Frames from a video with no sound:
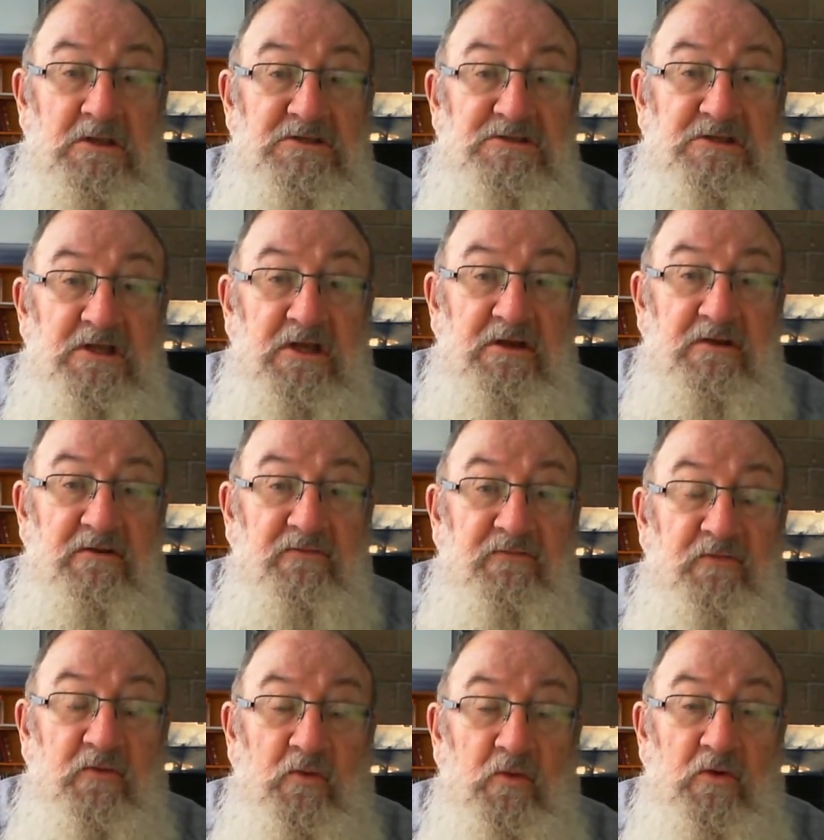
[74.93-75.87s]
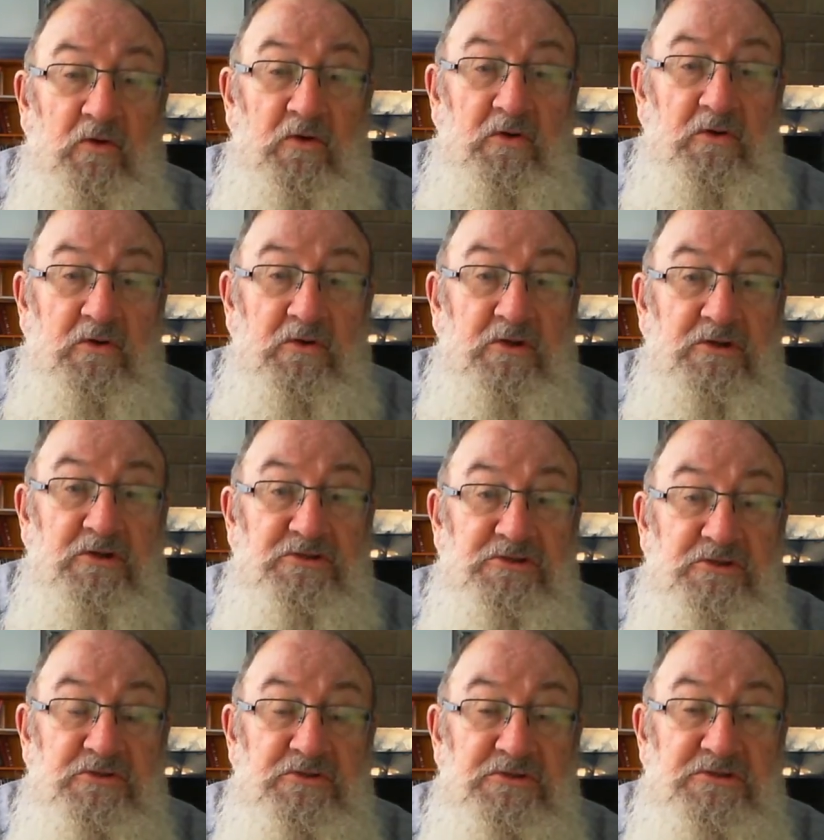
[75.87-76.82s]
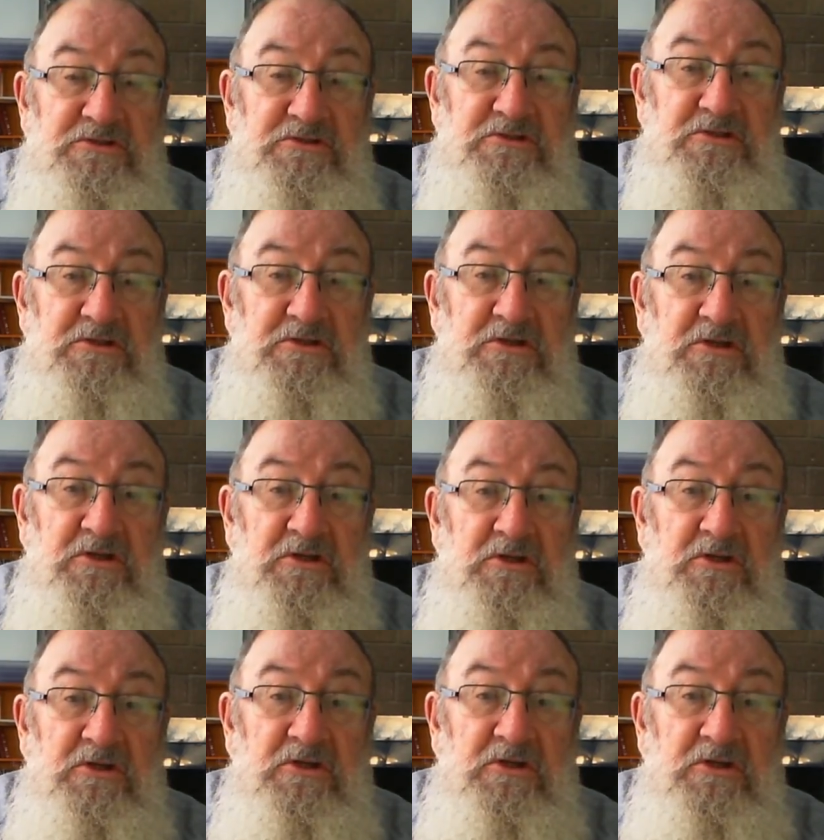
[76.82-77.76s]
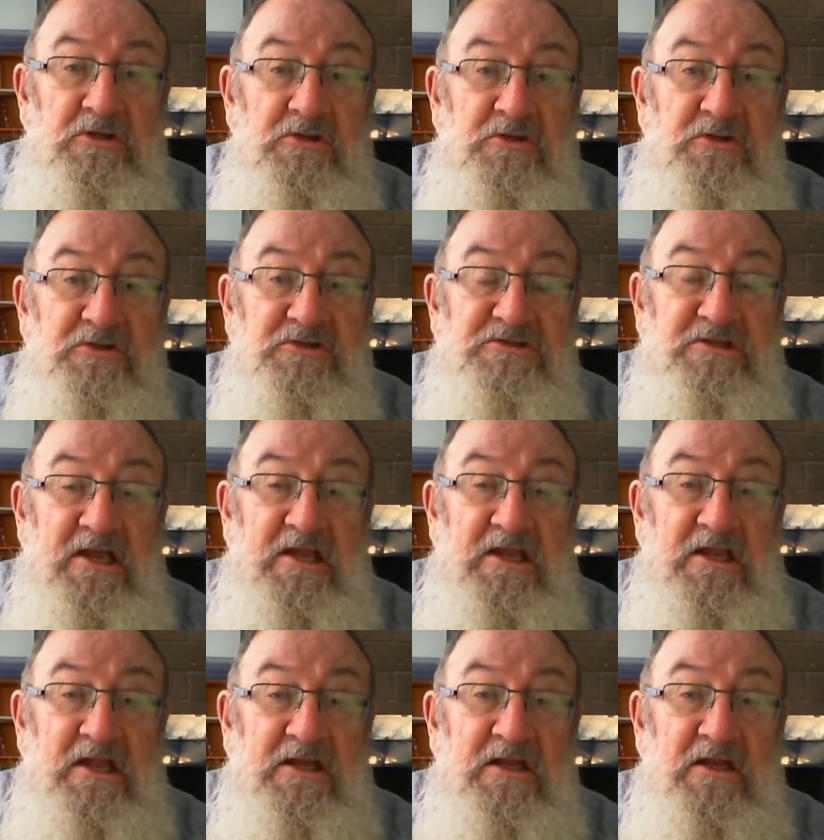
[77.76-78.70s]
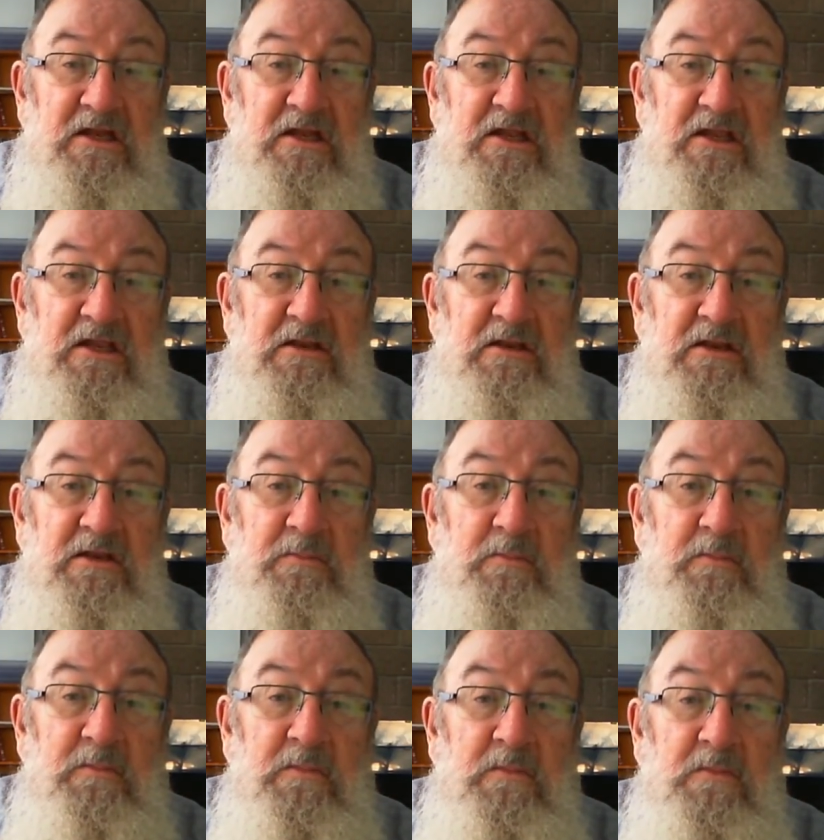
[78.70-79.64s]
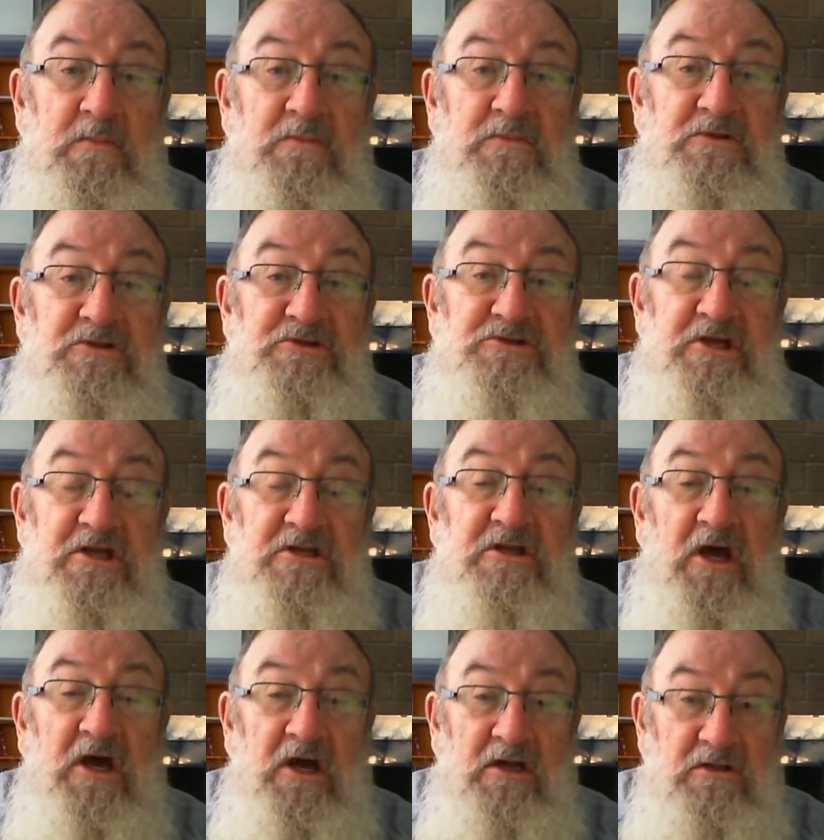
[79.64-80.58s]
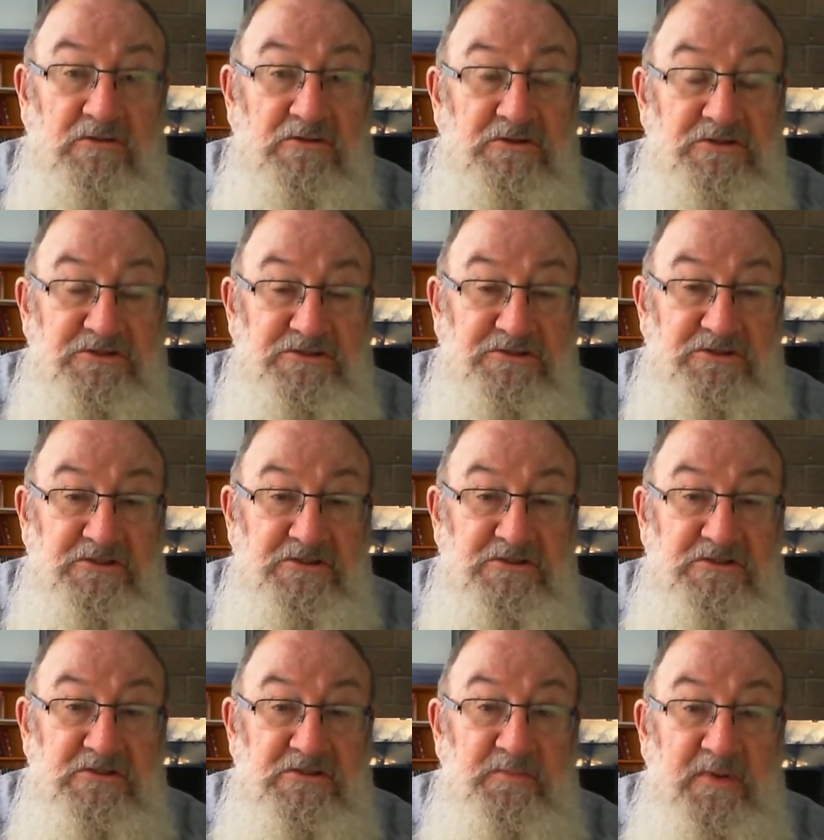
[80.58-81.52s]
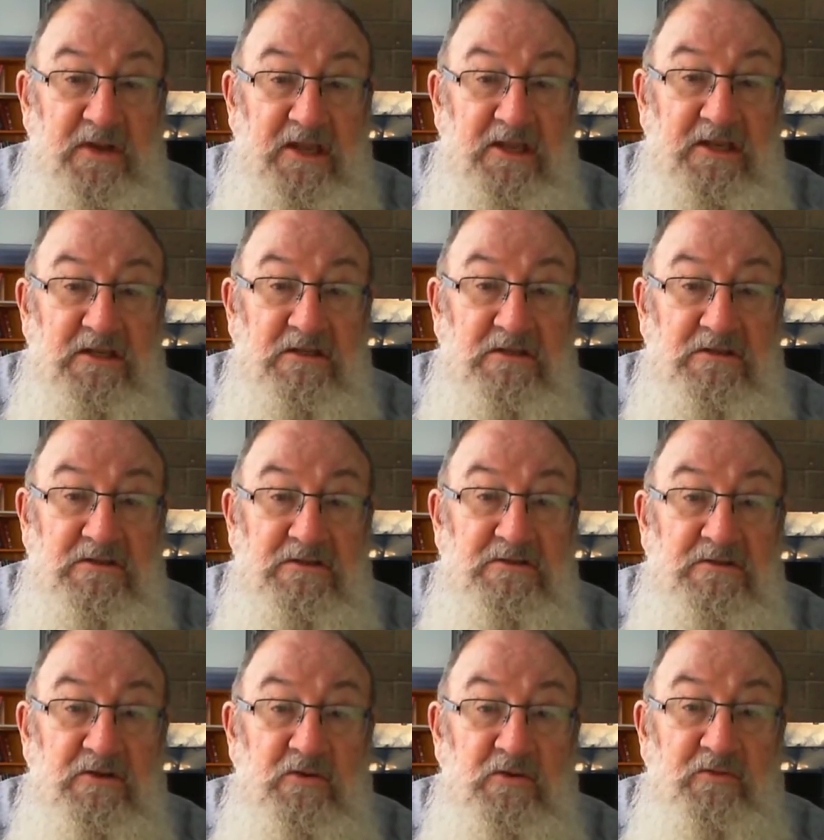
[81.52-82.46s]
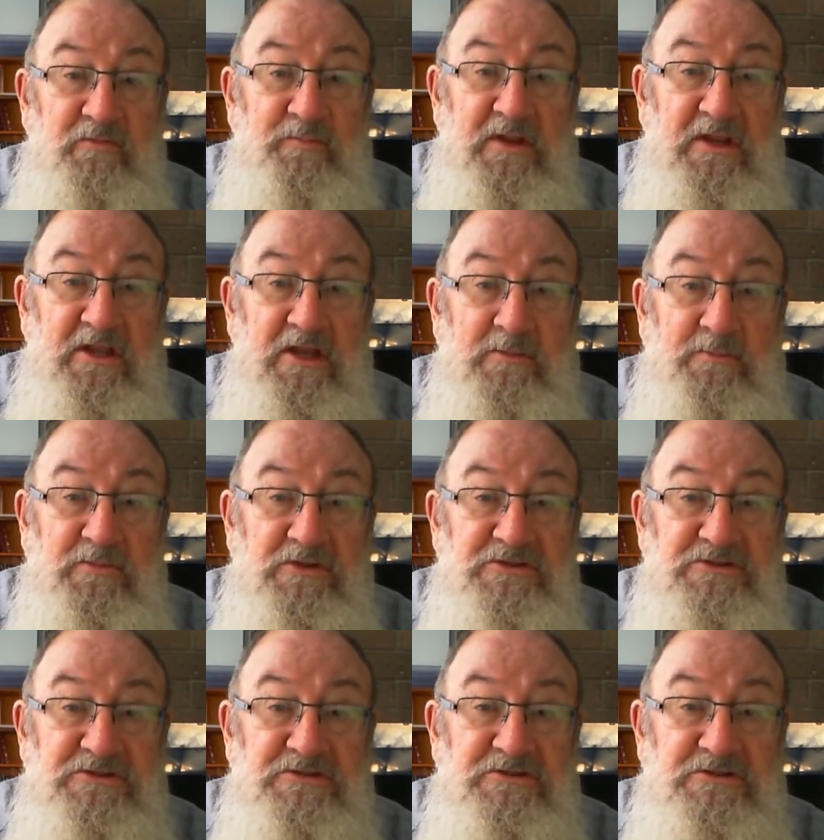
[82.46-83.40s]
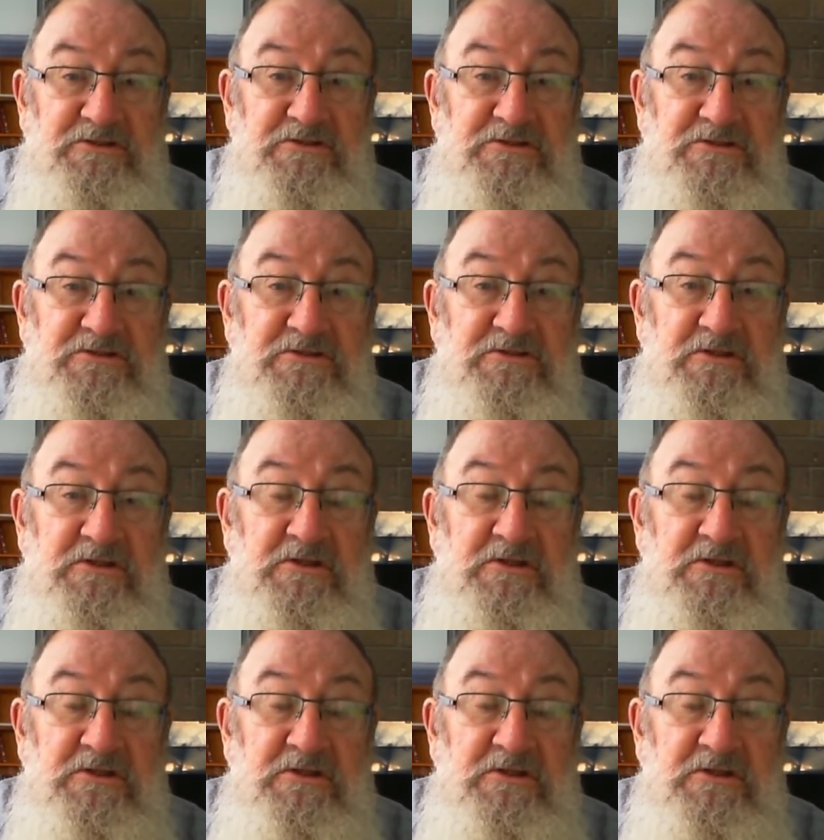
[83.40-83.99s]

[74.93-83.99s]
So for the Jews to say that the Gentile Christians, the pagans who have become Christians,